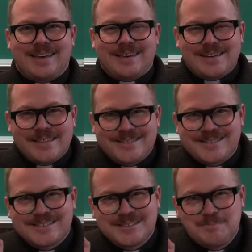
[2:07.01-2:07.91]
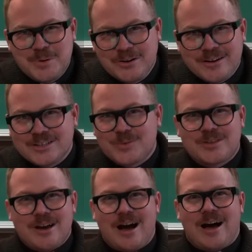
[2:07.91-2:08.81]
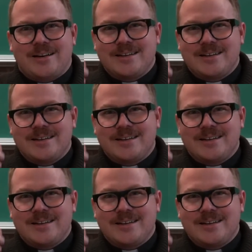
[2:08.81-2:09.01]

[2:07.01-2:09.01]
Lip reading: and had this experience with God.